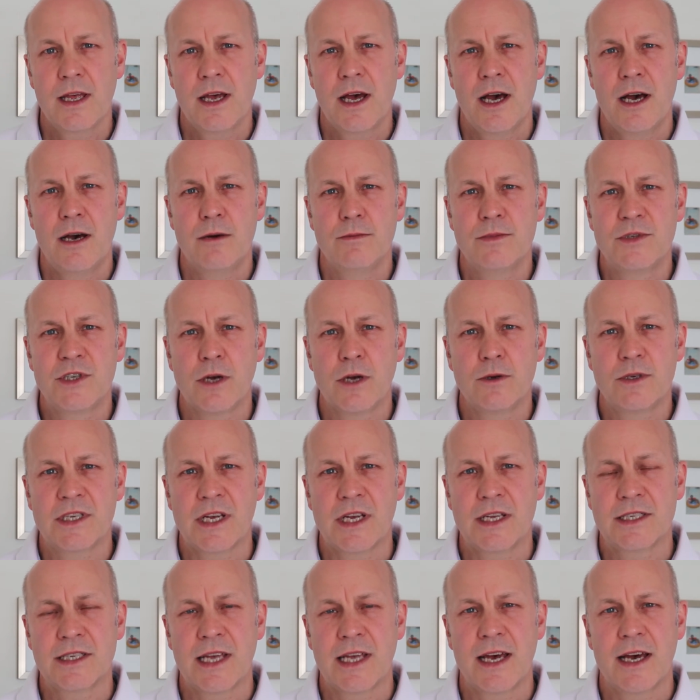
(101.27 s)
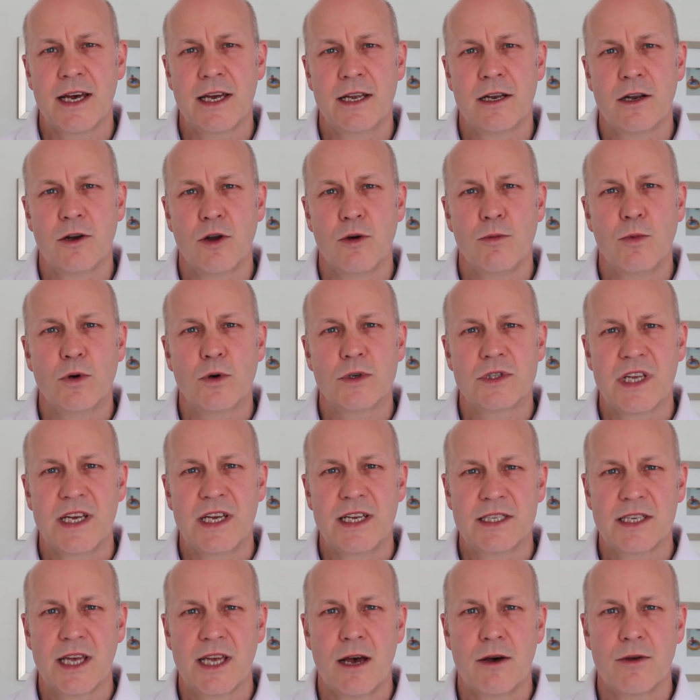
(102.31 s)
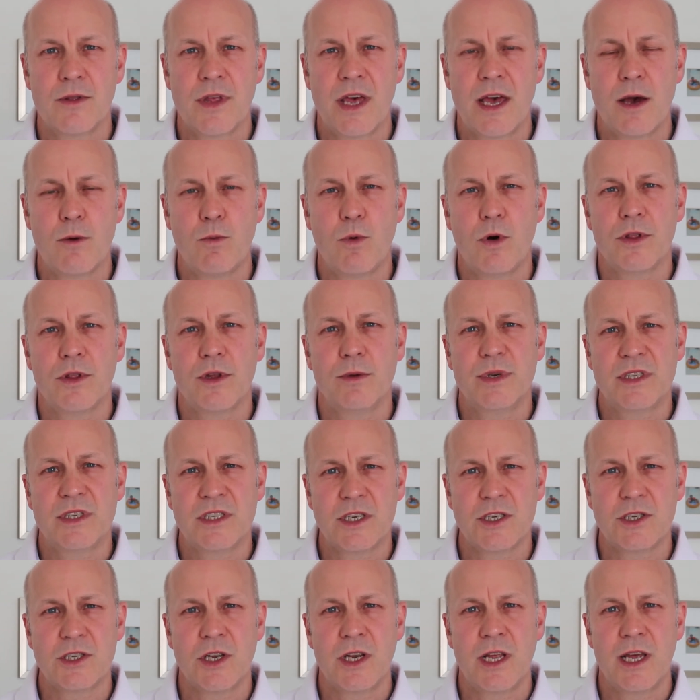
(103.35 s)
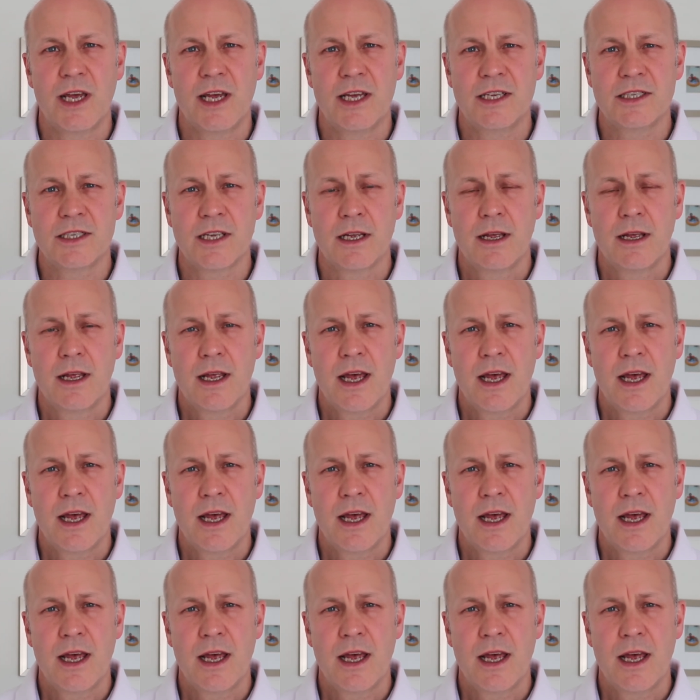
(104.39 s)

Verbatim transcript: Um, Joe sets out in a lot more detail there what the position is.